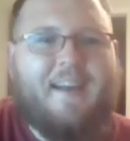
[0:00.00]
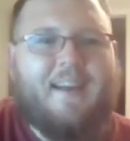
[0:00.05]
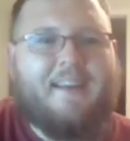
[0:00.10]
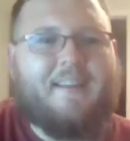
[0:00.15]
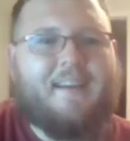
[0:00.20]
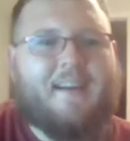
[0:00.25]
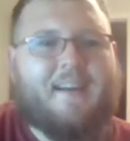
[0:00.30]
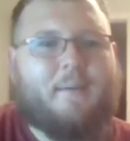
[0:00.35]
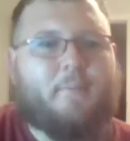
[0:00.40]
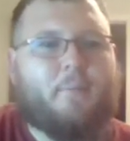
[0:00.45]

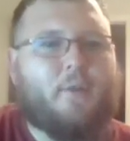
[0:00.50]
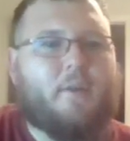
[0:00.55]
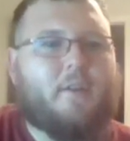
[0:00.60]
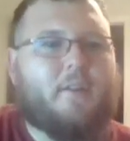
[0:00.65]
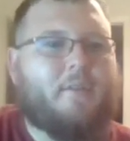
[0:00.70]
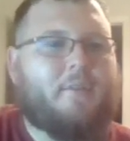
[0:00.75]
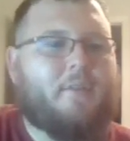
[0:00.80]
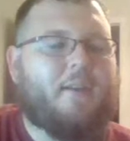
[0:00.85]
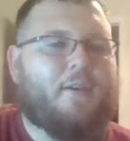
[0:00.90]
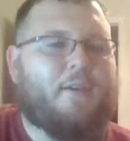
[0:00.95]
Not
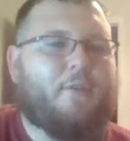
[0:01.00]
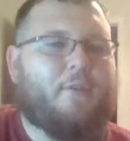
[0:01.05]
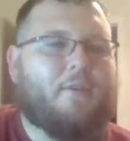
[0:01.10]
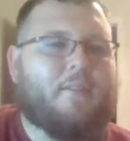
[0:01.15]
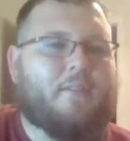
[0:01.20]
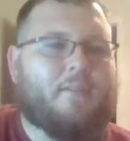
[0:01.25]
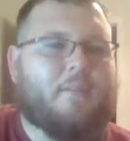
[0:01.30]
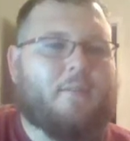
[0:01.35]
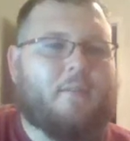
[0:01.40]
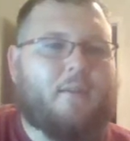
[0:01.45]
completely. I mean, no
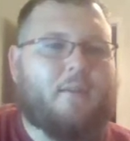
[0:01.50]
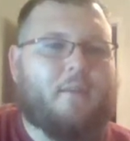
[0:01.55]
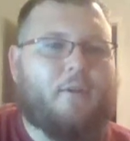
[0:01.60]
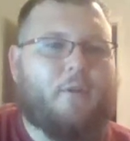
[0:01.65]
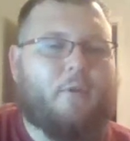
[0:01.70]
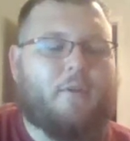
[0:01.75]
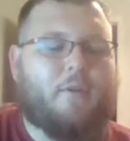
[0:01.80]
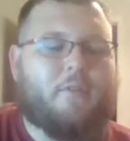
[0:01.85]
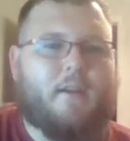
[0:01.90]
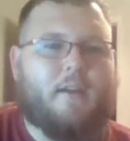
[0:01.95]
one's
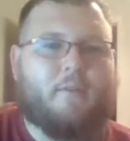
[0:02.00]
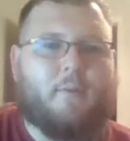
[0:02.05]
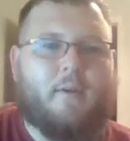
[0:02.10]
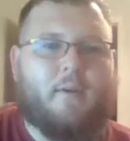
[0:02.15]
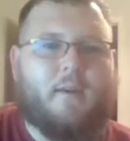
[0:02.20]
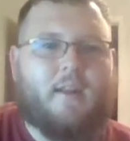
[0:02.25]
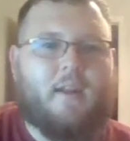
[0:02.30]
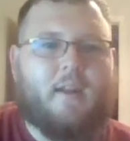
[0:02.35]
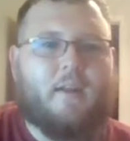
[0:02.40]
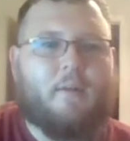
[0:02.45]
an
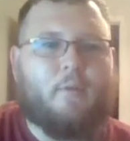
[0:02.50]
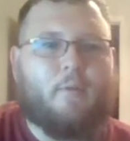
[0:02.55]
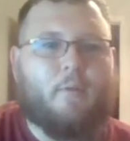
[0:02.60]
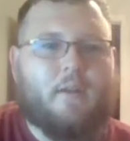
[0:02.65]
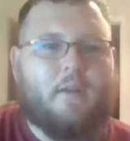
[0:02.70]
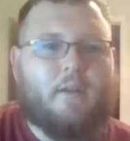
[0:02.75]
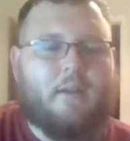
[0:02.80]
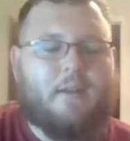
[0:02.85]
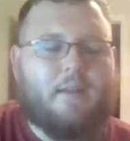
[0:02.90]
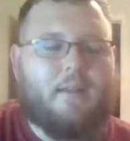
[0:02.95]
expert at any
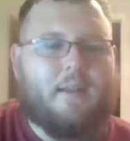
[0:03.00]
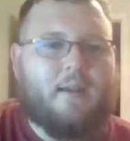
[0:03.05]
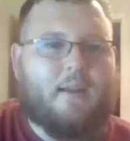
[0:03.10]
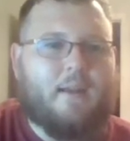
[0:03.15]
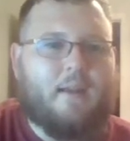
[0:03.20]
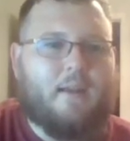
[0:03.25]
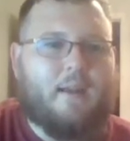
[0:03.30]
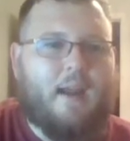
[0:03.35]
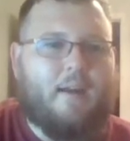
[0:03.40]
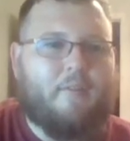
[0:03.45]
one
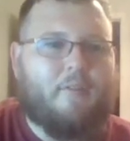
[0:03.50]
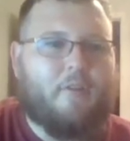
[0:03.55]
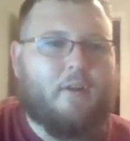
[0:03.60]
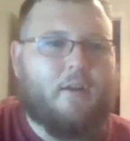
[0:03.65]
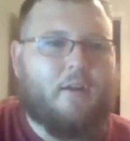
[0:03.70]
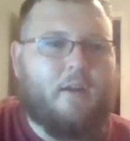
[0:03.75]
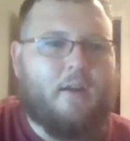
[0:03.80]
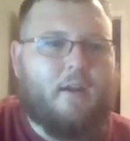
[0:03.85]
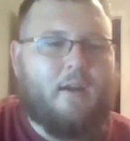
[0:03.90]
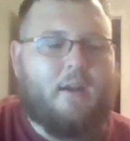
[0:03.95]
thing
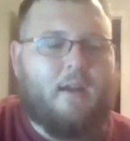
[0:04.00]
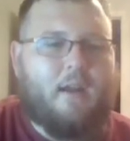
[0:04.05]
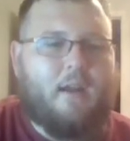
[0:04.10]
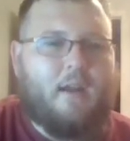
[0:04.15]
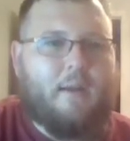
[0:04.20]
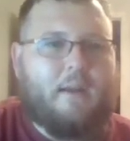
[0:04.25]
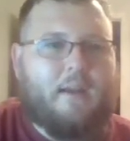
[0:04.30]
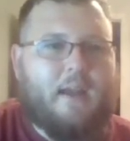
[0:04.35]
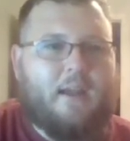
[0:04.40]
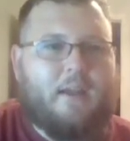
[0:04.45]
ever.
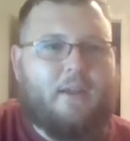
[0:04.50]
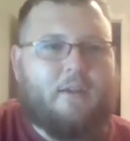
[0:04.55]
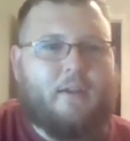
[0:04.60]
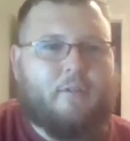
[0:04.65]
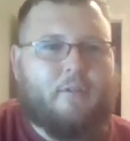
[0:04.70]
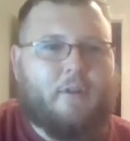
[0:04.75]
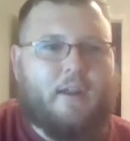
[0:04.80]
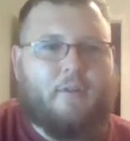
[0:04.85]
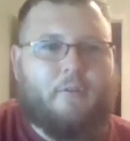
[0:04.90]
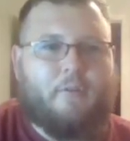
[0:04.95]
And yeah, you
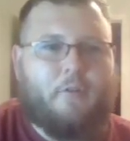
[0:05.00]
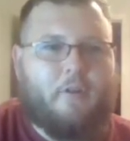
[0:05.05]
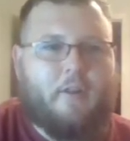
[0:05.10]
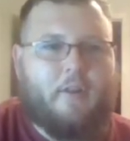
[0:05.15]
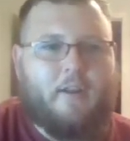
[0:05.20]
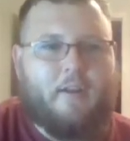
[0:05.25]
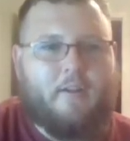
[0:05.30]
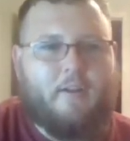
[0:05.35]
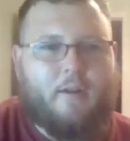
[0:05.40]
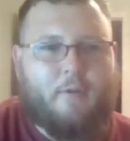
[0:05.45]
can get really
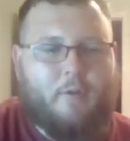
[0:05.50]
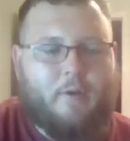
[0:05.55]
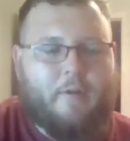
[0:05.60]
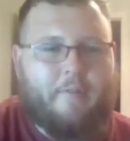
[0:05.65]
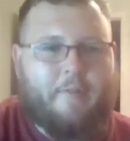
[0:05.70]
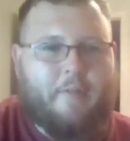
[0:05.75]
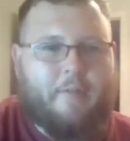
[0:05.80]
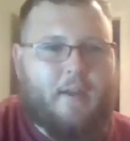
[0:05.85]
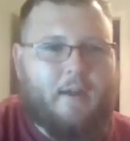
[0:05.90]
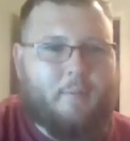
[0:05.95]
good at
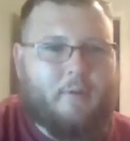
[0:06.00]
one thing,